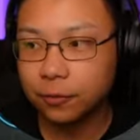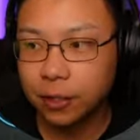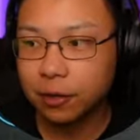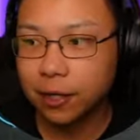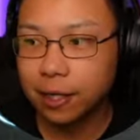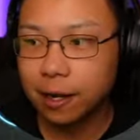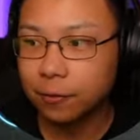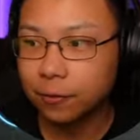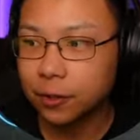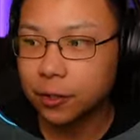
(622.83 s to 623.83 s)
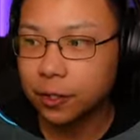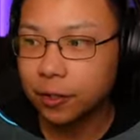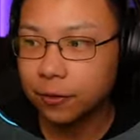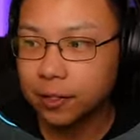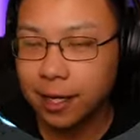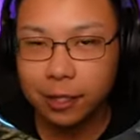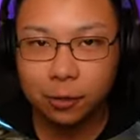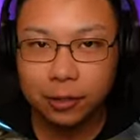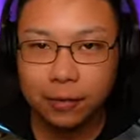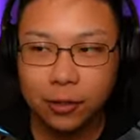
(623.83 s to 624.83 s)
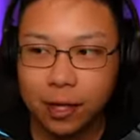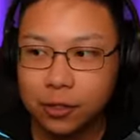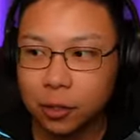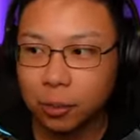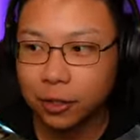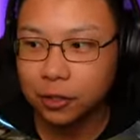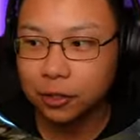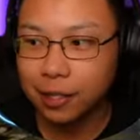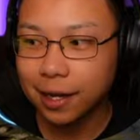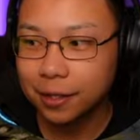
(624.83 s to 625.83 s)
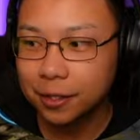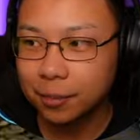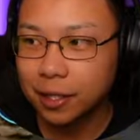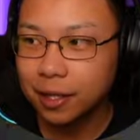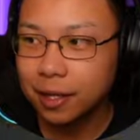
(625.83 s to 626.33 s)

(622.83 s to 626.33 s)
figuring it out for yourself, because I can only give you guys so much guidance, but